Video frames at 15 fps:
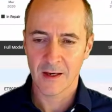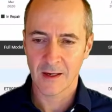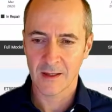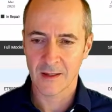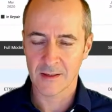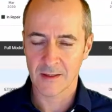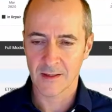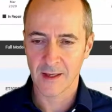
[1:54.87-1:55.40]
I
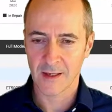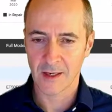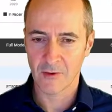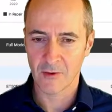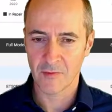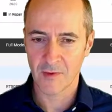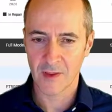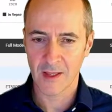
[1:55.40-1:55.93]
can click the down
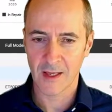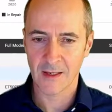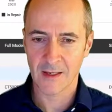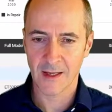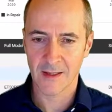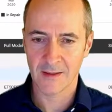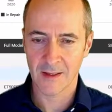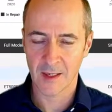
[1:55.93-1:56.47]
arrow for
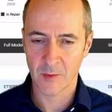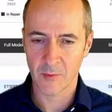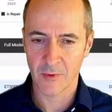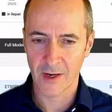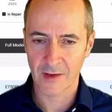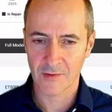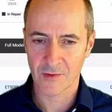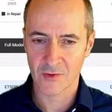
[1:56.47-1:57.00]
that, and then it
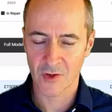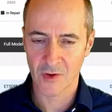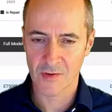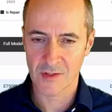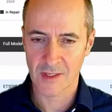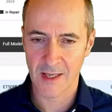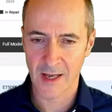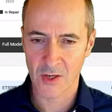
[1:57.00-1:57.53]

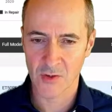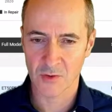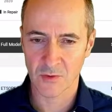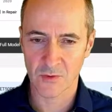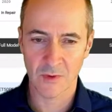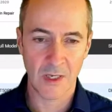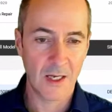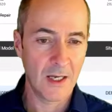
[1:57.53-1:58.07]
shows the
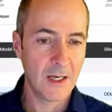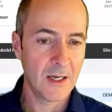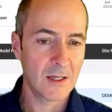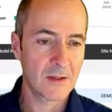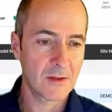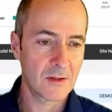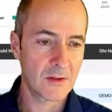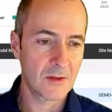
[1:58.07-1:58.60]
actual
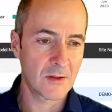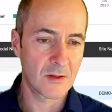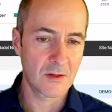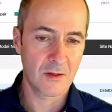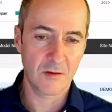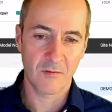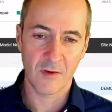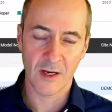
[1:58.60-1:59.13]

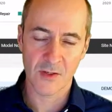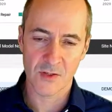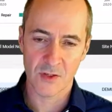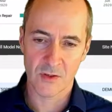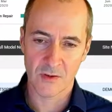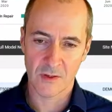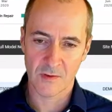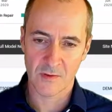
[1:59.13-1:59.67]

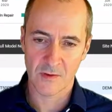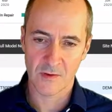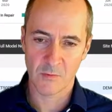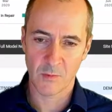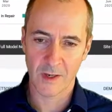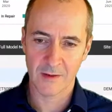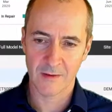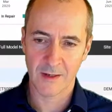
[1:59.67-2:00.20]
device unit. So
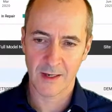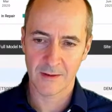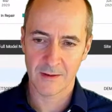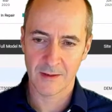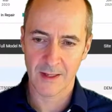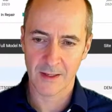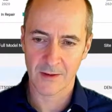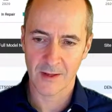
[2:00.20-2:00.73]
there's one
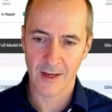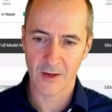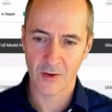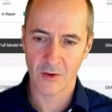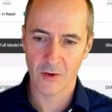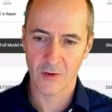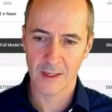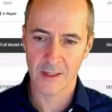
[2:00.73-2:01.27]
under that
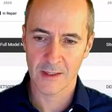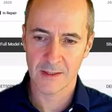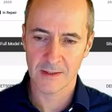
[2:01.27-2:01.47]
category.